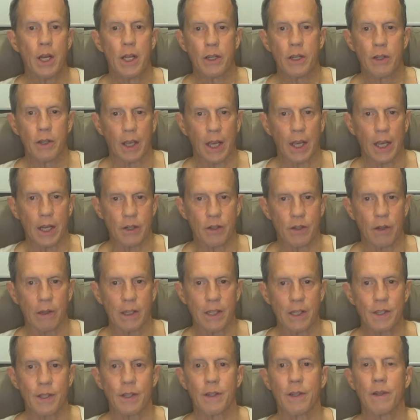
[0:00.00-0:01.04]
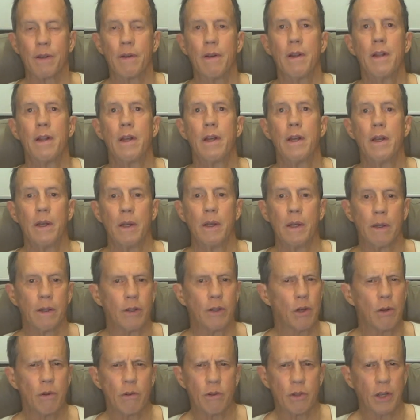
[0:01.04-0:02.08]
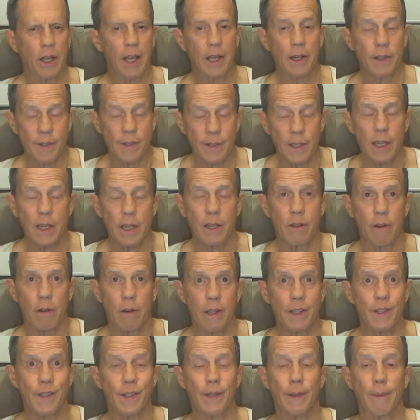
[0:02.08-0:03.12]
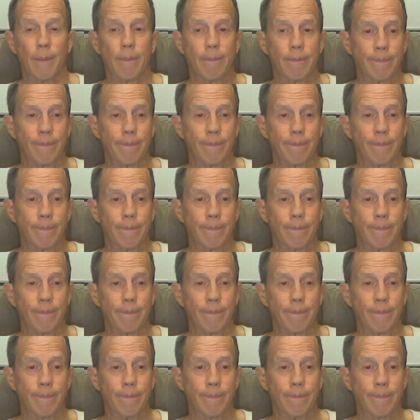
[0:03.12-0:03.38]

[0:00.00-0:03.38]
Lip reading: to get to listen, to get a seat to listen.